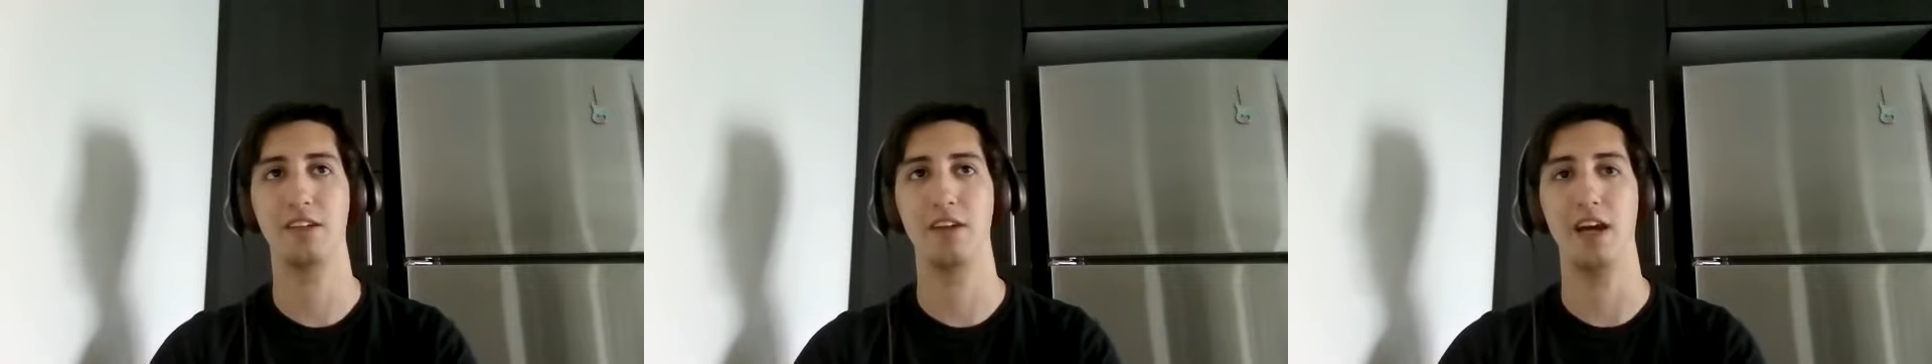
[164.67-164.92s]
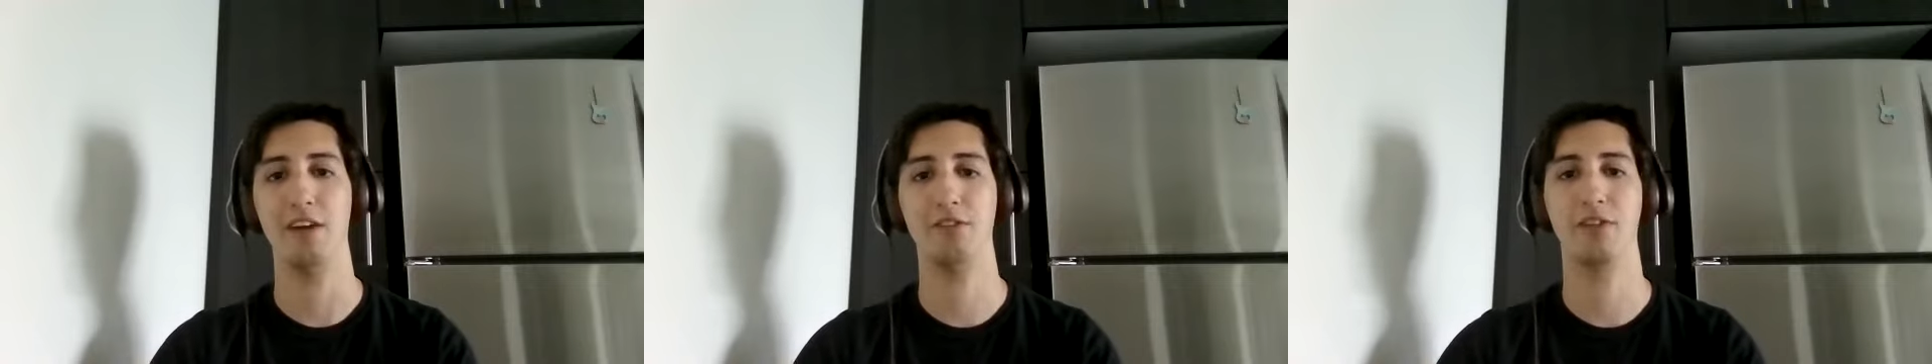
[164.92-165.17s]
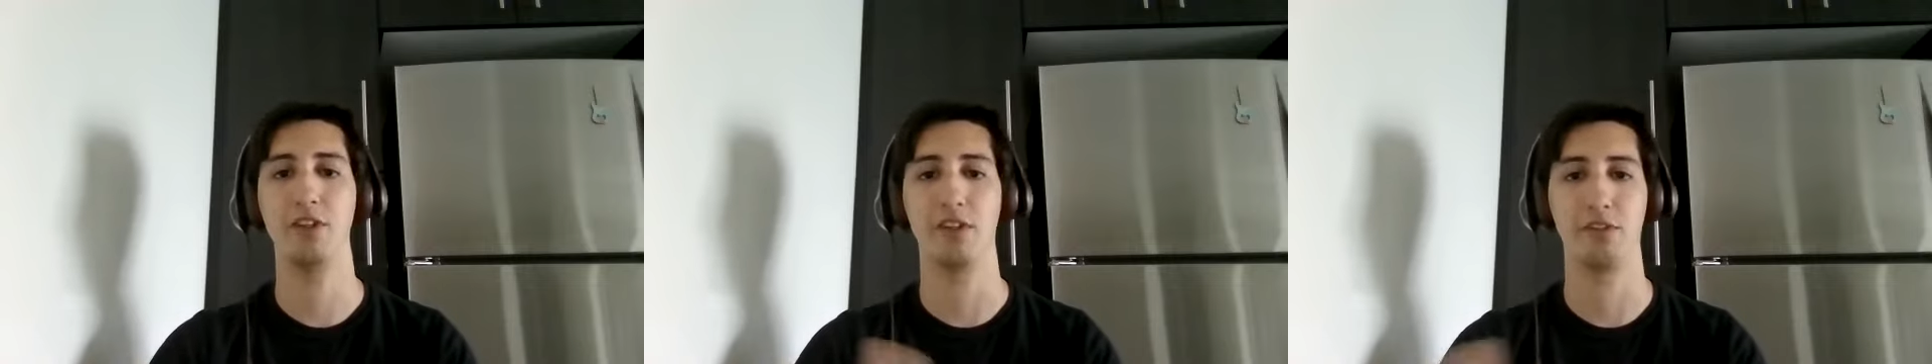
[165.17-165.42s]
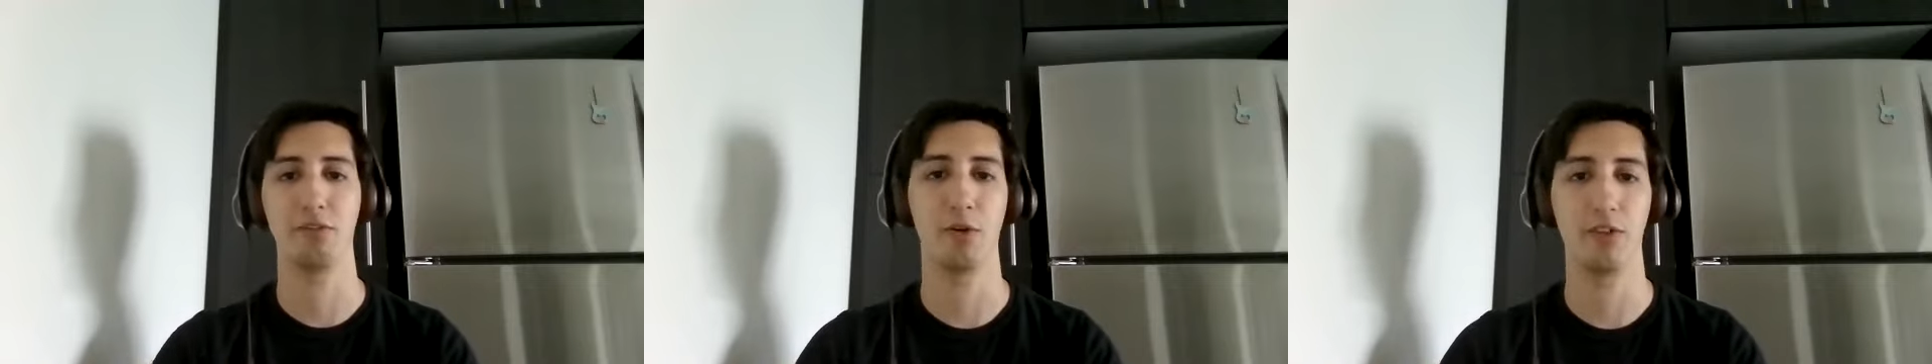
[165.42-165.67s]
after
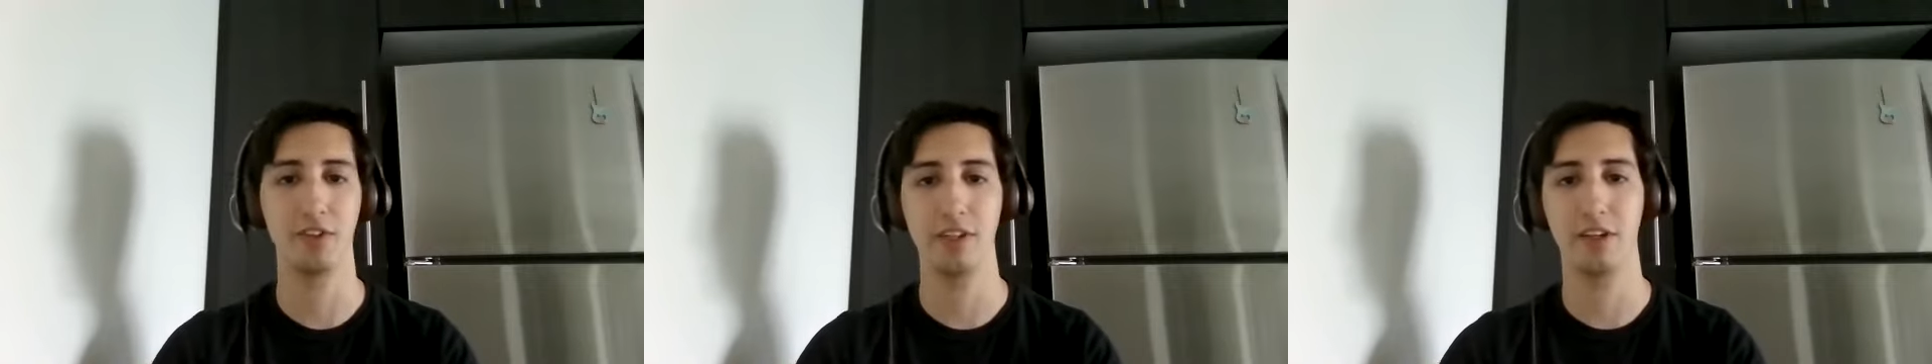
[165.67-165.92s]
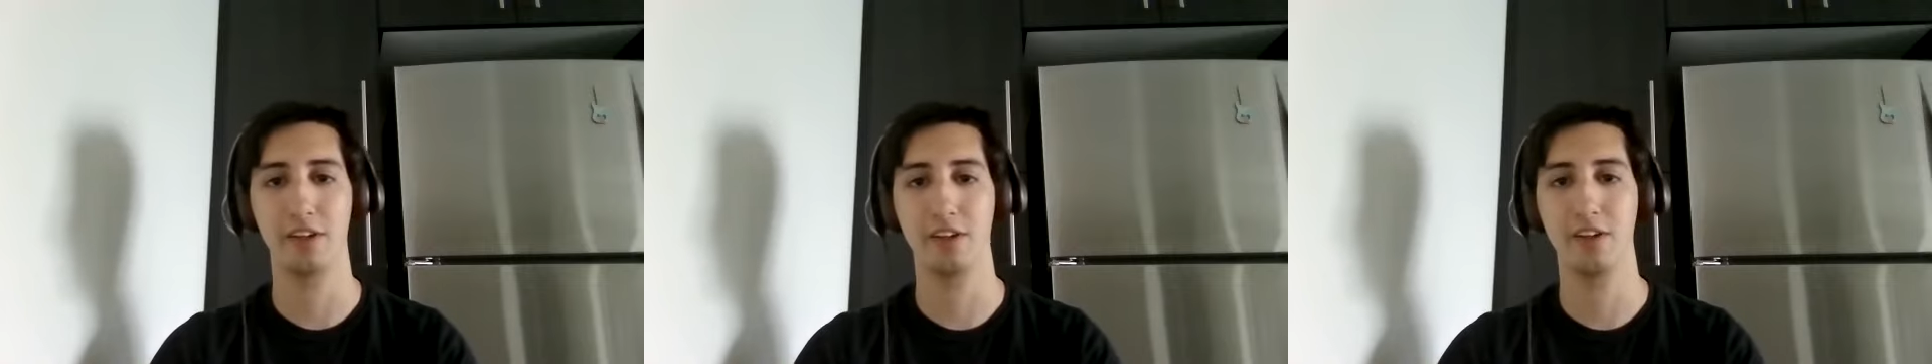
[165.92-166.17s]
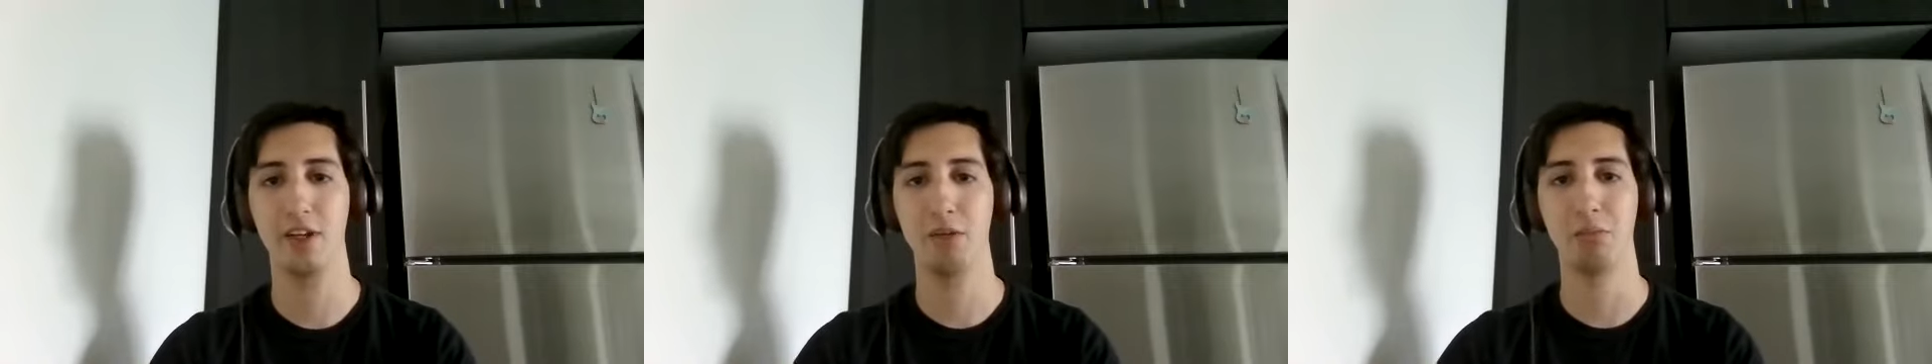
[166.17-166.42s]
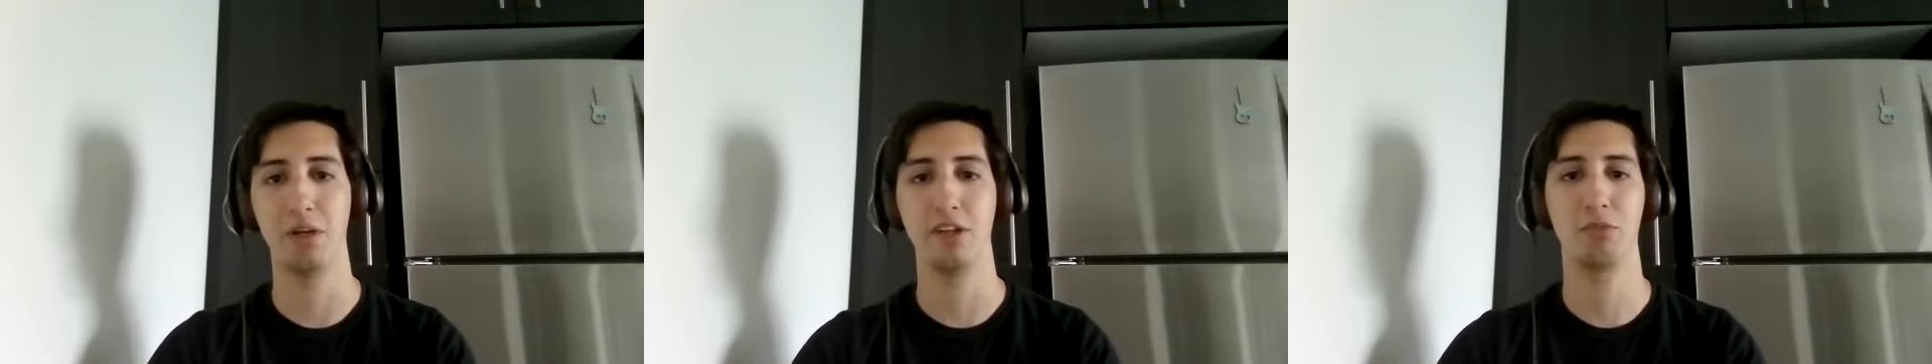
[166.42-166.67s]
your fourth year,
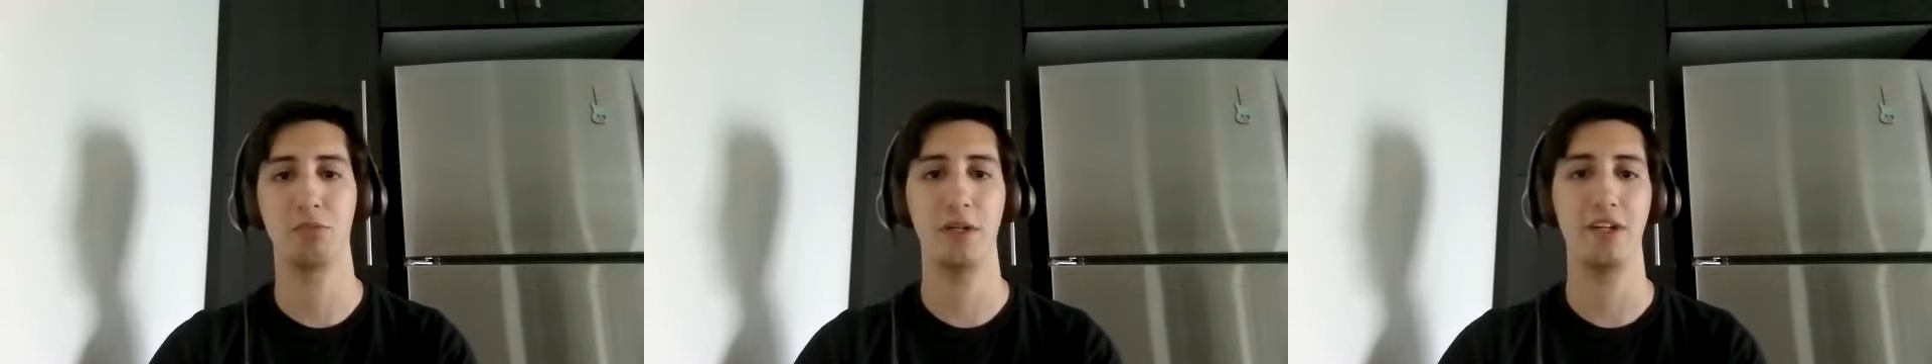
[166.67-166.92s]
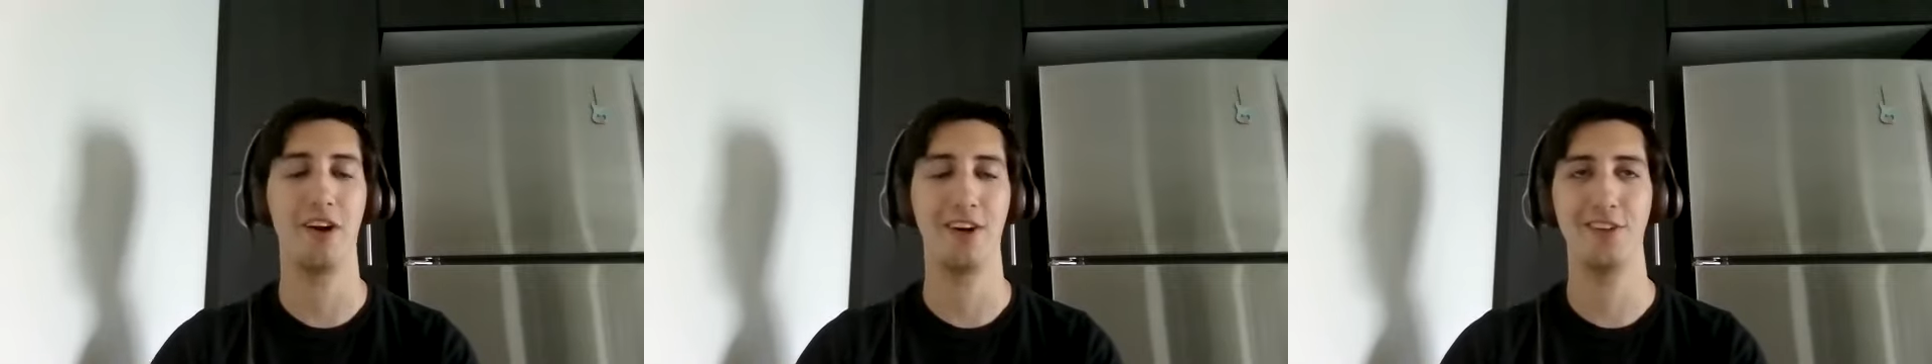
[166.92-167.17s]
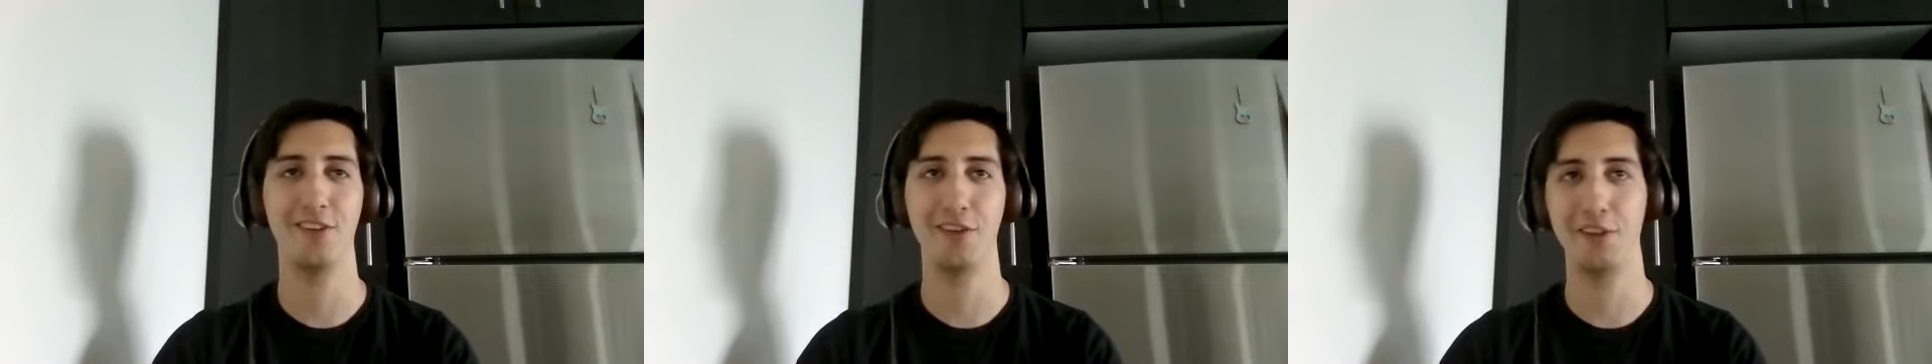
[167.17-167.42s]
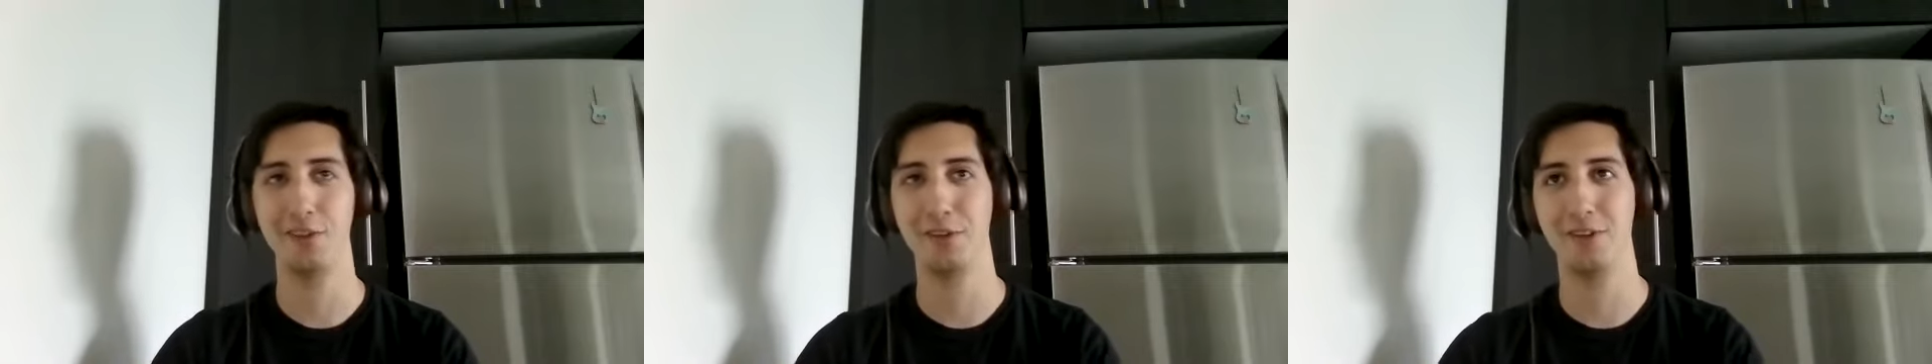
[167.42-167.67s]
but it's pretty hard to
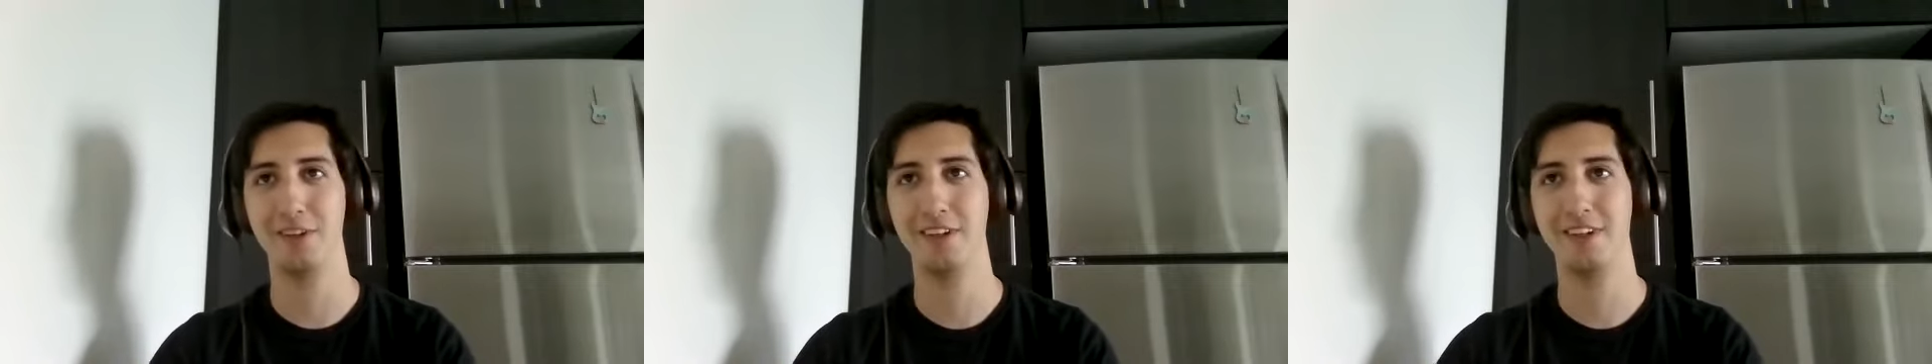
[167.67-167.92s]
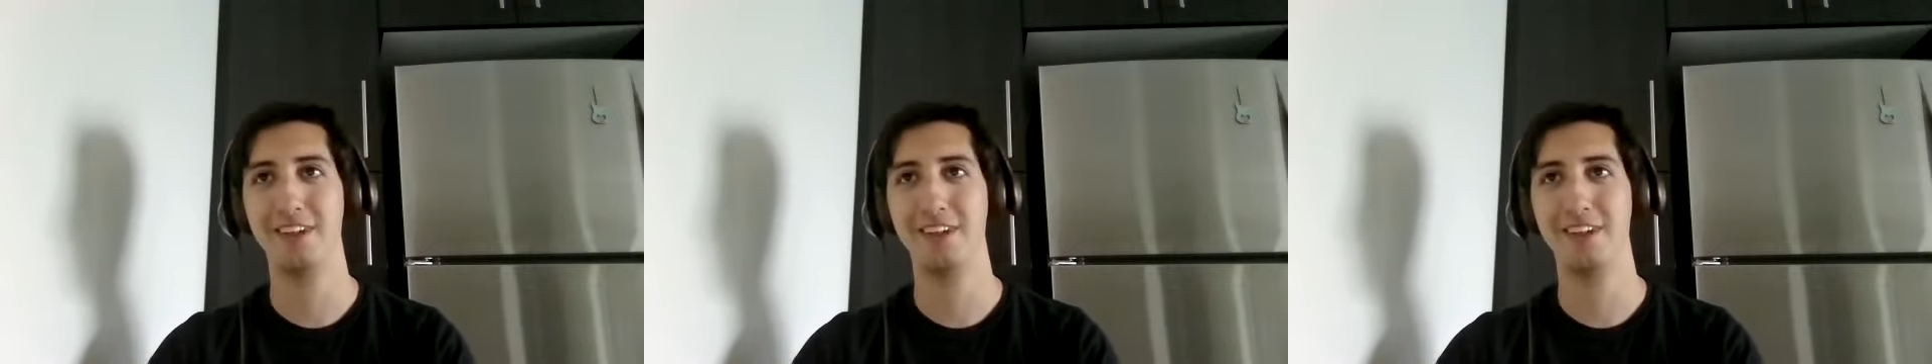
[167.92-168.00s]
do